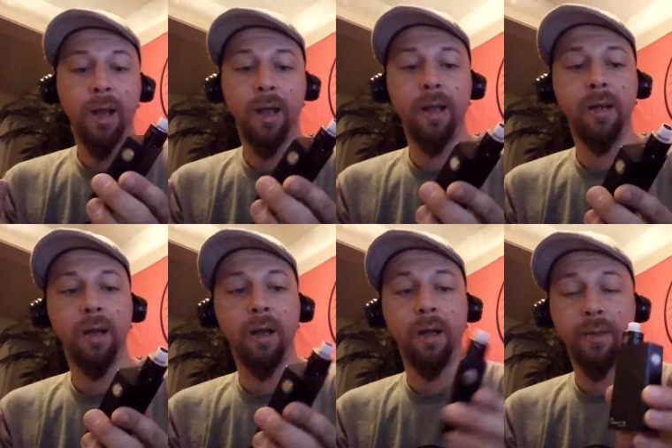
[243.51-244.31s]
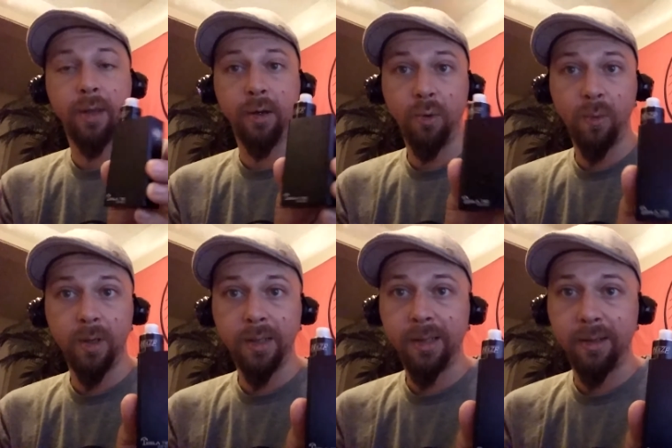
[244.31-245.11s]
And the new
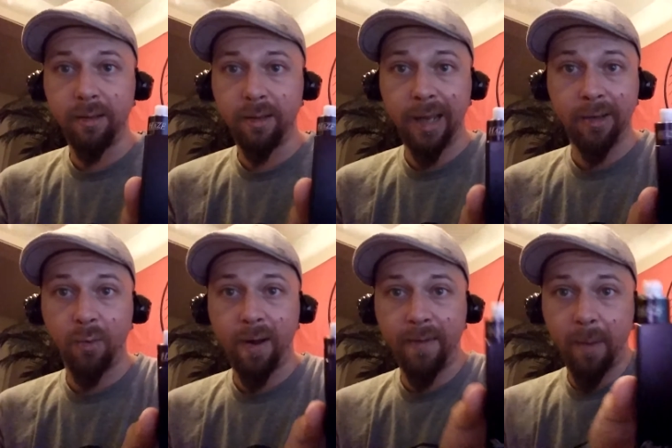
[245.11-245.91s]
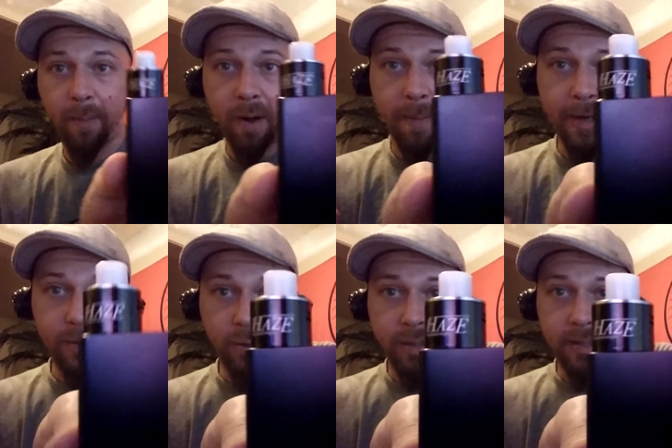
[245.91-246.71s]
ones, they don't have that problem.
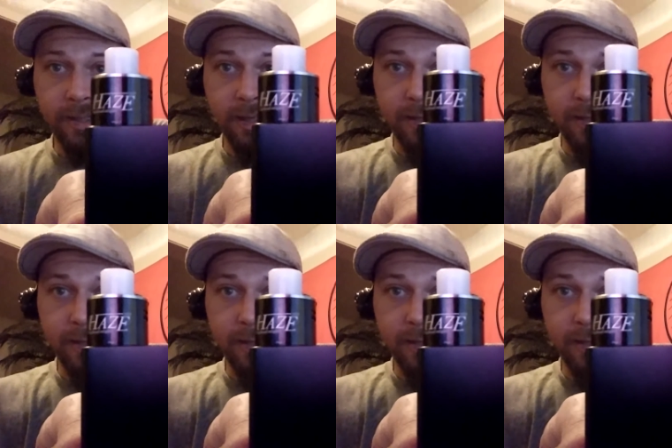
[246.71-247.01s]
As you can see,